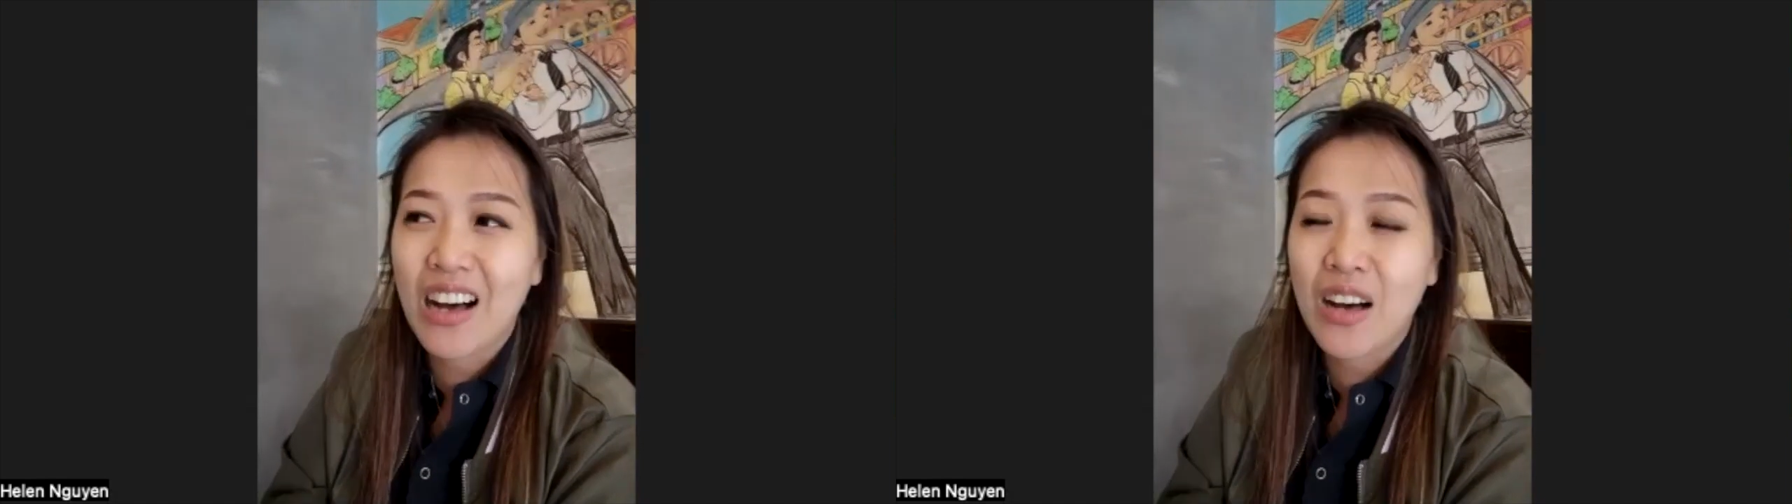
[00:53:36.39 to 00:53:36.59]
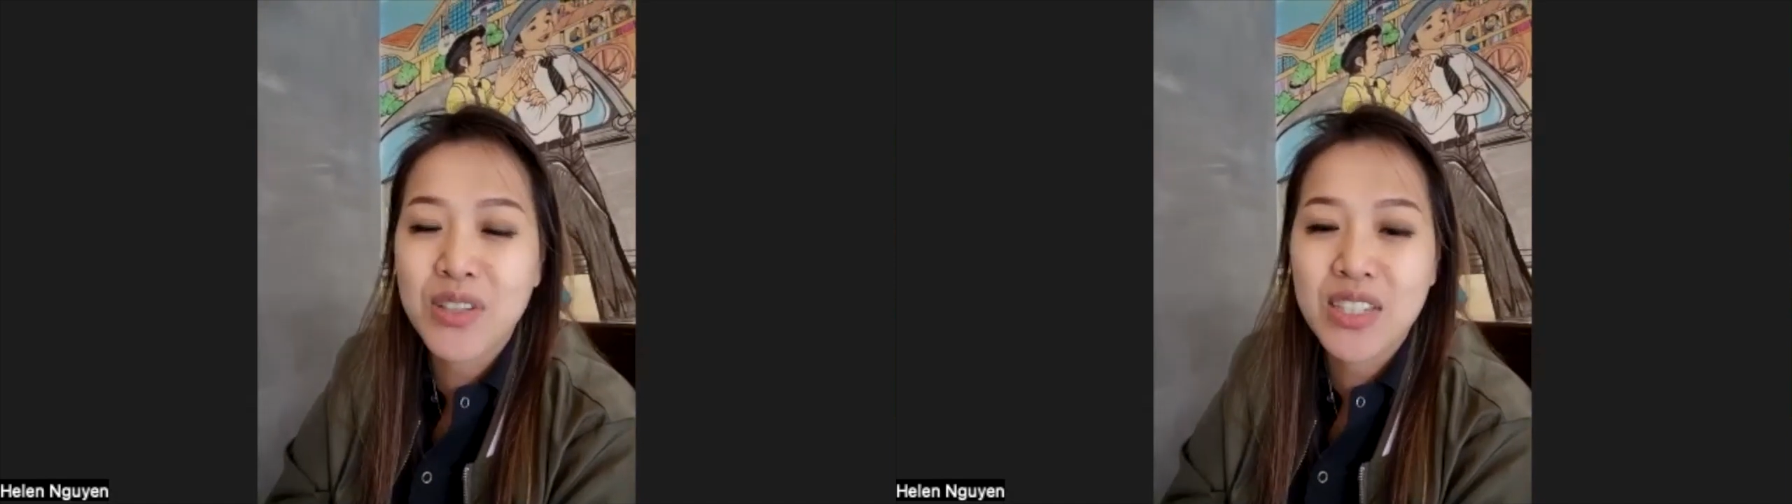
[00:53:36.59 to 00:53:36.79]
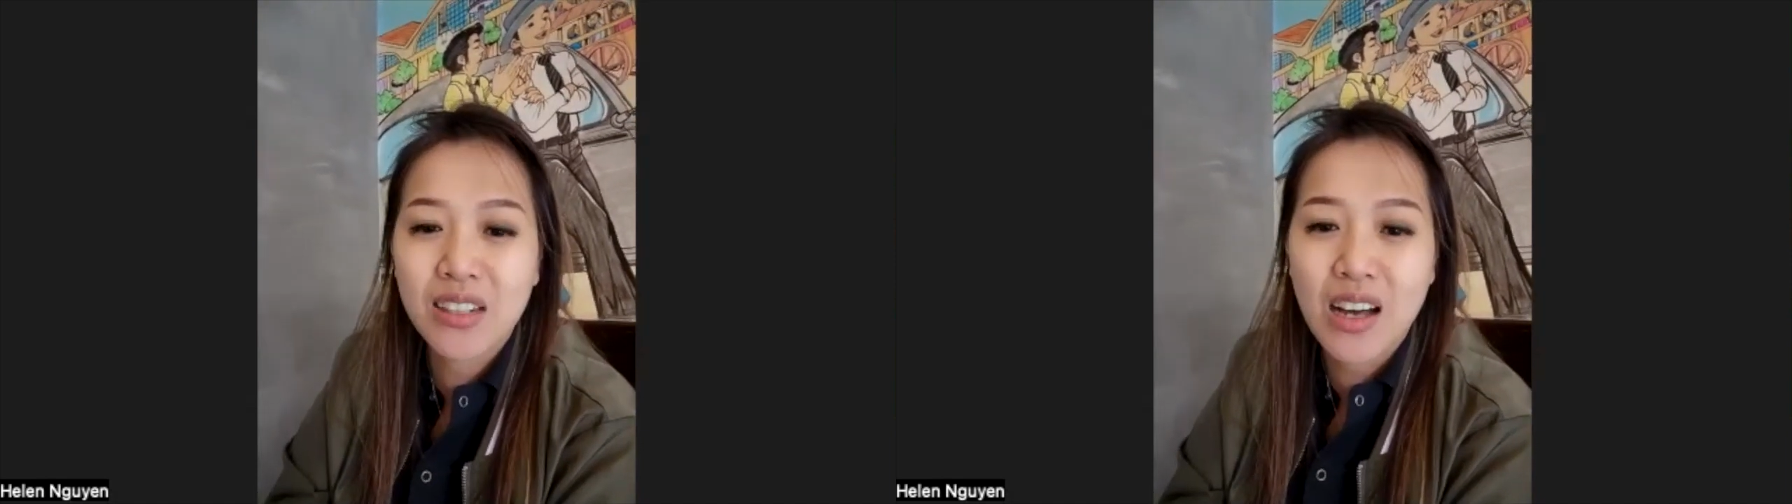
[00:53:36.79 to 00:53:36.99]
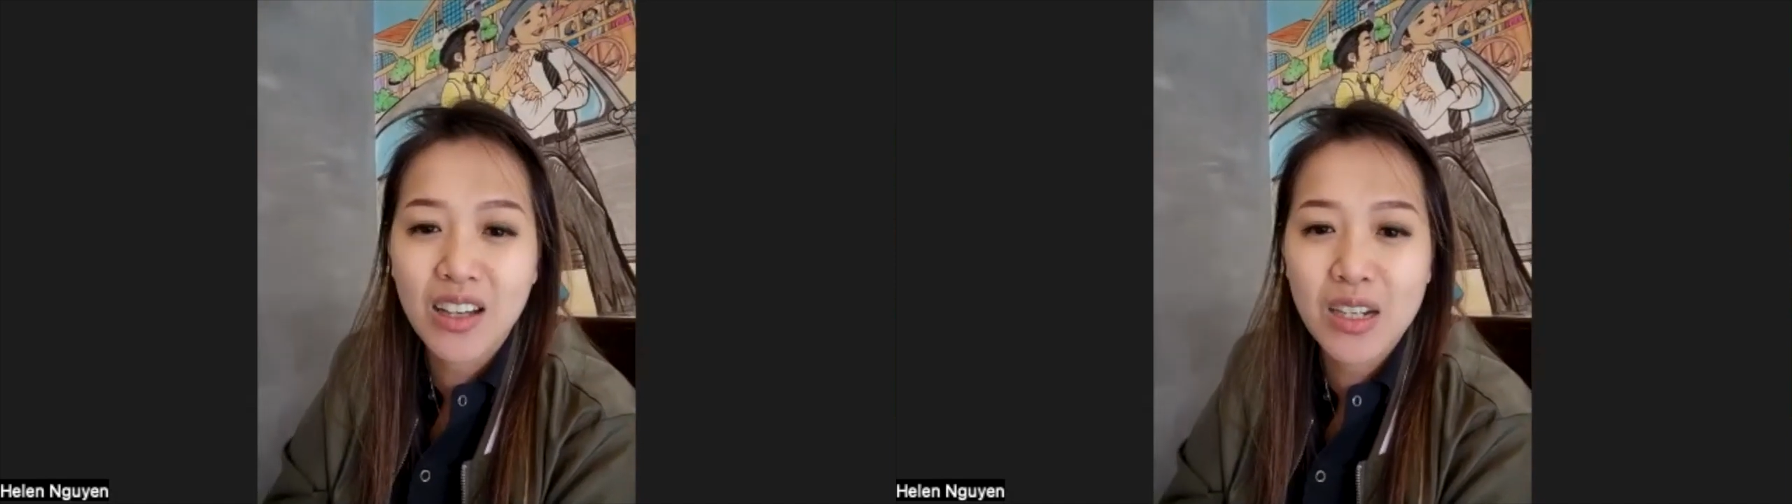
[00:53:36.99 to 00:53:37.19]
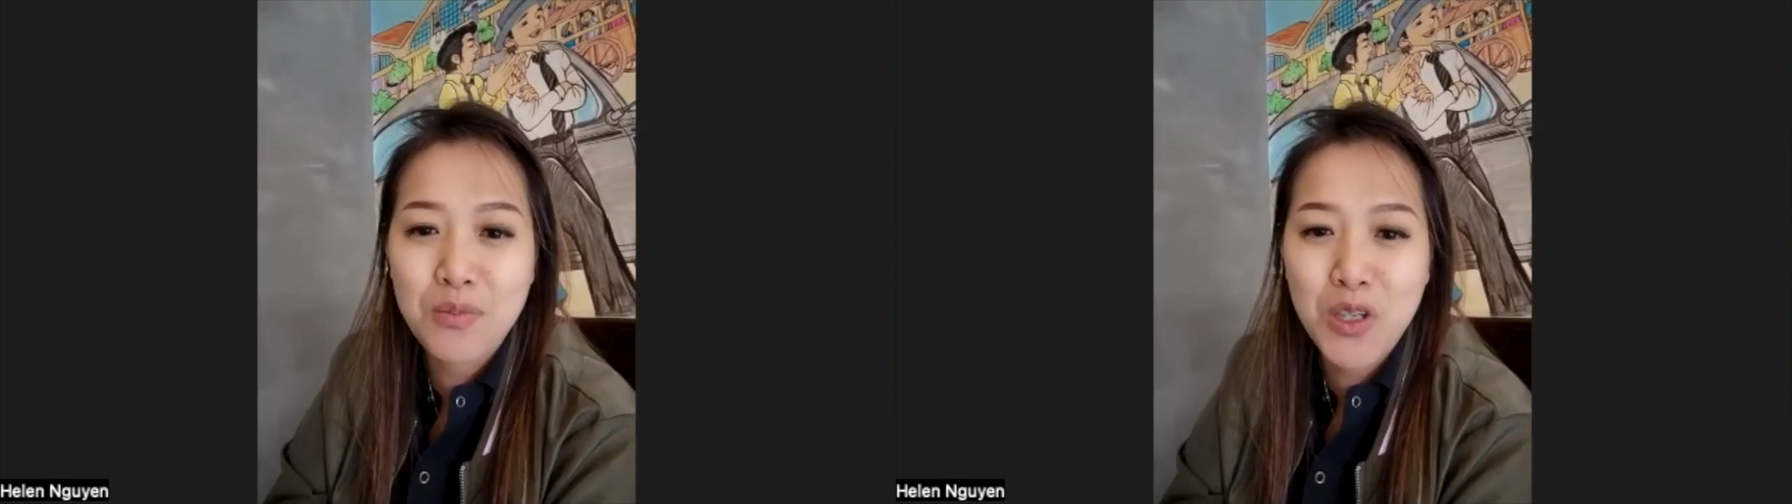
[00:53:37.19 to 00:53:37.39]
obviously not
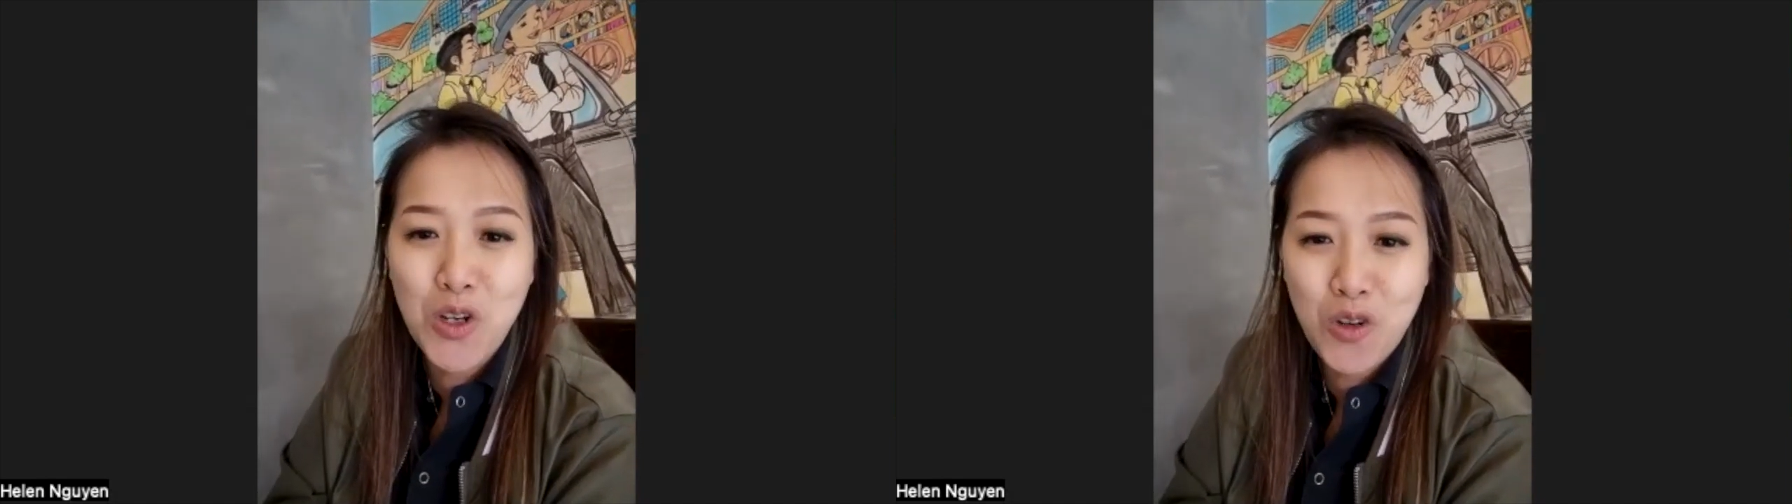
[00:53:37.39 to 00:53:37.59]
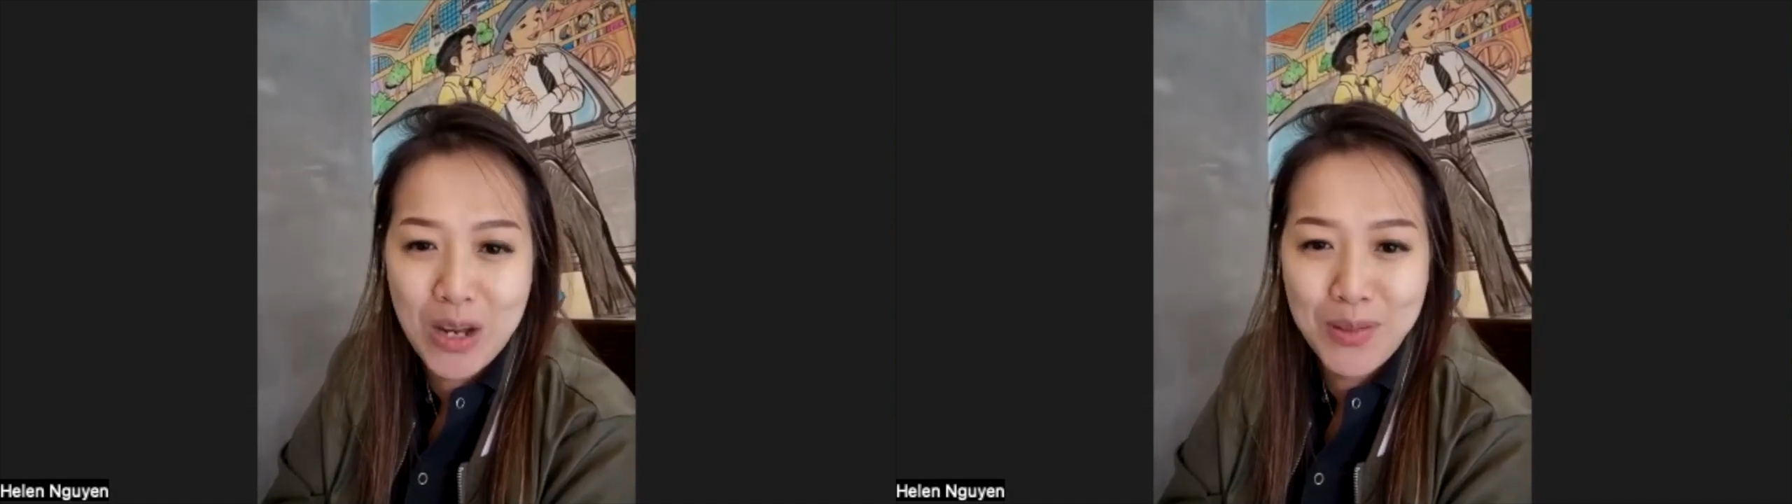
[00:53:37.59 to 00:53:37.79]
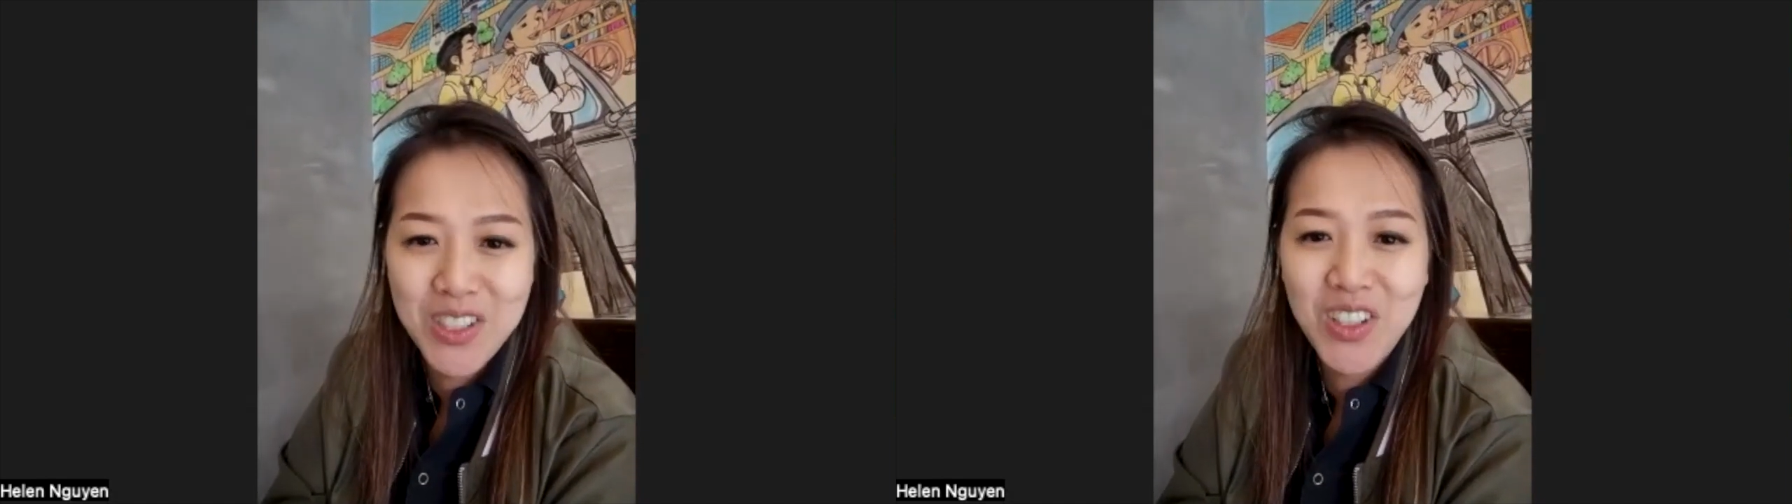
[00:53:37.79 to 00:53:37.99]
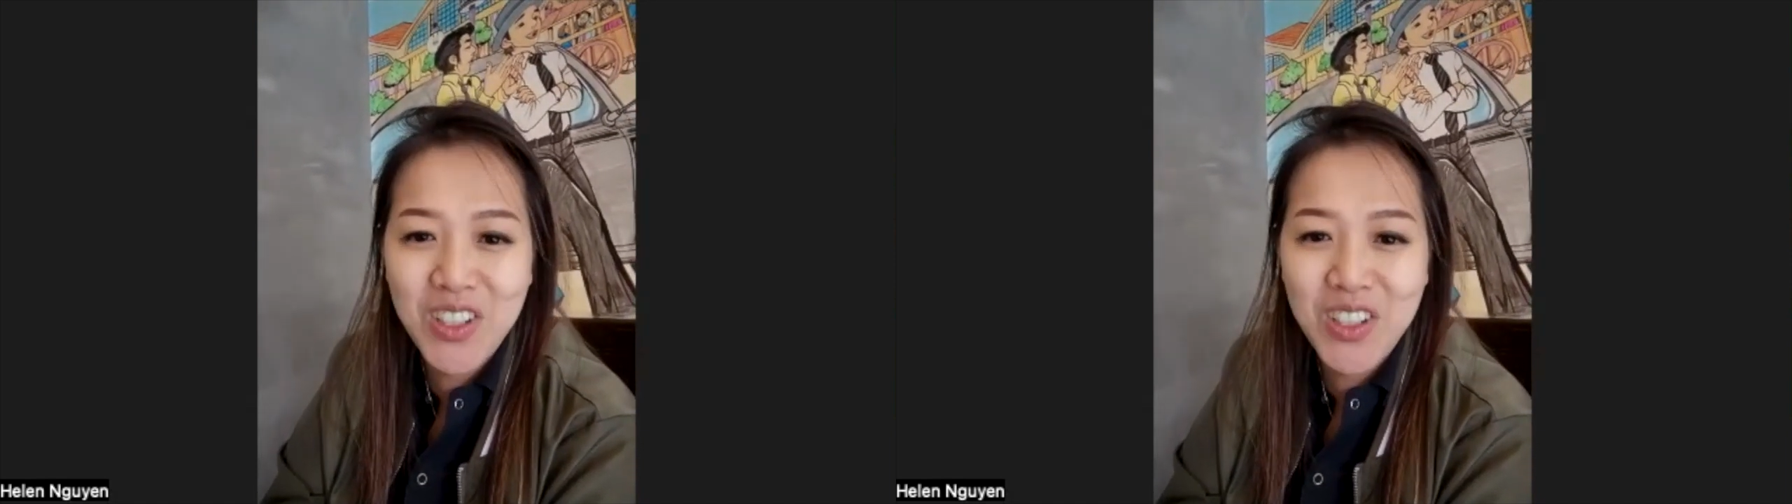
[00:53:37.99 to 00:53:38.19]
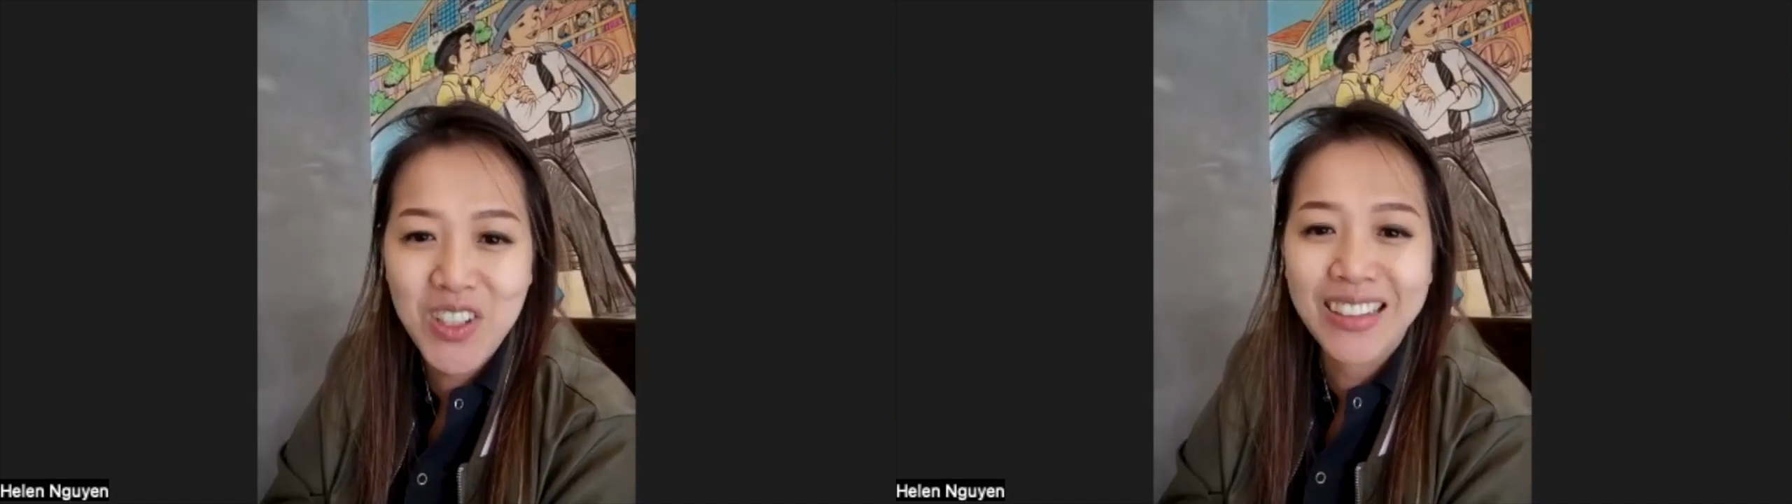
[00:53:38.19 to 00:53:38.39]
going to be your grandma's cooking.